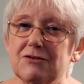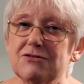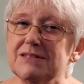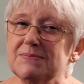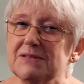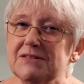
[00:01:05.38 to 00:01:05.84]

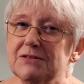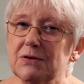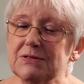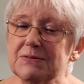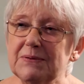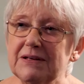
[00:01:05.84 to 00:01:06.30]
Christmas has
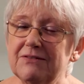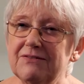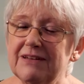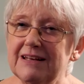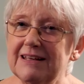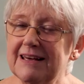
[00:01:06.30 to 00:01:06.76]
always been a
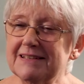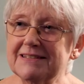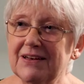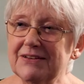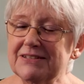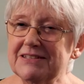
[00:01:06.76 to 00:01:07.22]
really
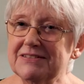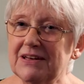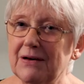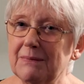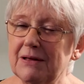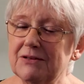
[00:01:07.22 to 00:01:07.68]
exciting
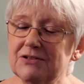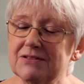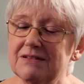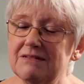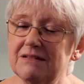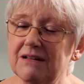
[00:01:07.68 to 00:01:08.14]
time. I
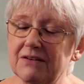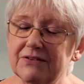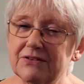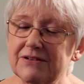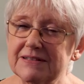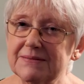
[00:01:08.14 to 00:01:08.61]
just
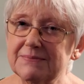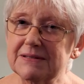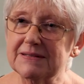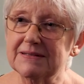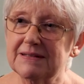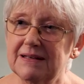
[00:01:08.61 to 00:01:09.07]
love
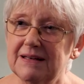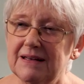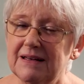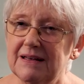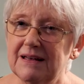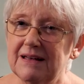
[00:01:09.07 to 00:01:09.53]
Christmas.
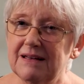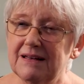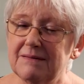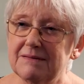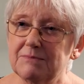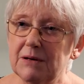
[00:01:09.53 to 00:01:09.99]

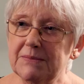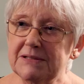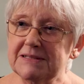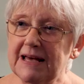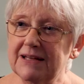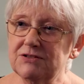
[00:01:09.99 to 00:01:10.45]
Mum
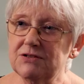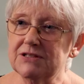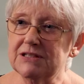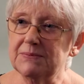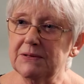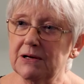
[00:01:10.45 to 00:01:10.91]
and Dad
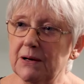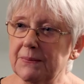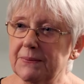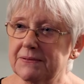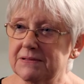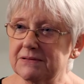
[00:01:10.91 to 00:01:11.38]
used to be
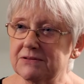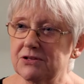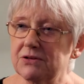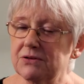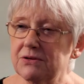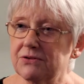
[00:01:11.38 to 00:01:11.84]
up till
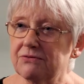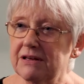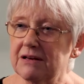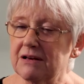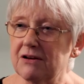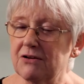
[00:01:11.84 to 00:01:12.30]

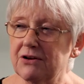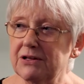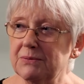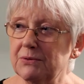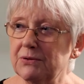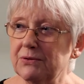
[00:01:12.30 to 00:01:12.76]
2-3 o'clock
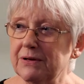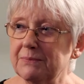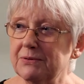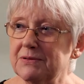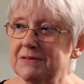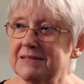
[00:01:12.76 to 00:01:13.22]
in the
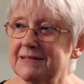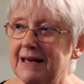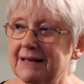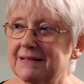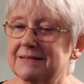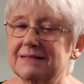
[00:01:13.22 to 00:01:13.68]
morning putting
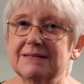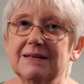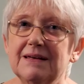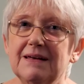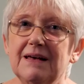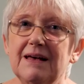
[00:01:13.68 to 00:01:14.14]
sacks
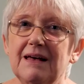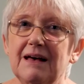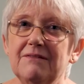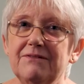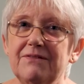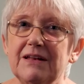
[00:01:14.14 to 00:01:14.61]

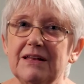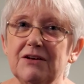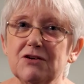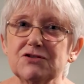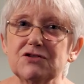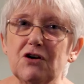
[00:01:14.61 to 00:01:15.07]
and filling
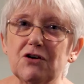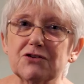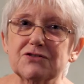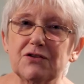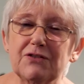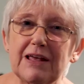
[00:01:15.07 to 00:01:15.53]
our
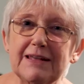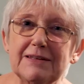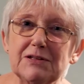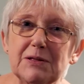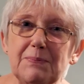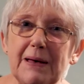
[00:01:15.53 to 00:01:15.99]
socks on the
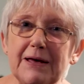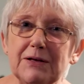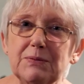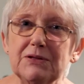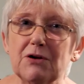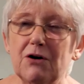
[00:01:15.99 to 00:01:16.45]
end of the
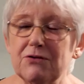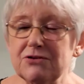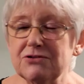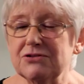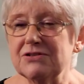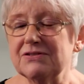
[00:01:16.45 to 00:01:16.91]
bed with
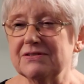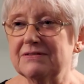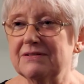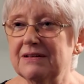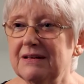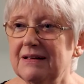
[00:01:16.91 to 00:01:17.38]
oranges
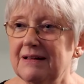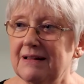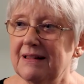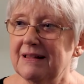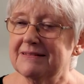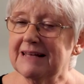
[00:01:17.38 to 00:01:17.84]
and
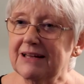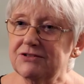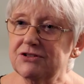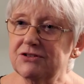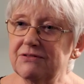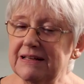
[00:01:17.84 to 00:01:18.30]

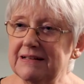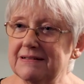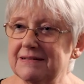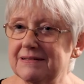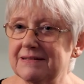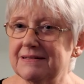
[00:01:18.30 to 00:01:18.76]

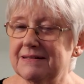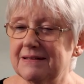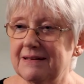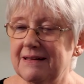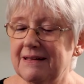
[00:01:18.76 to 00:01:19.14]
tangerines.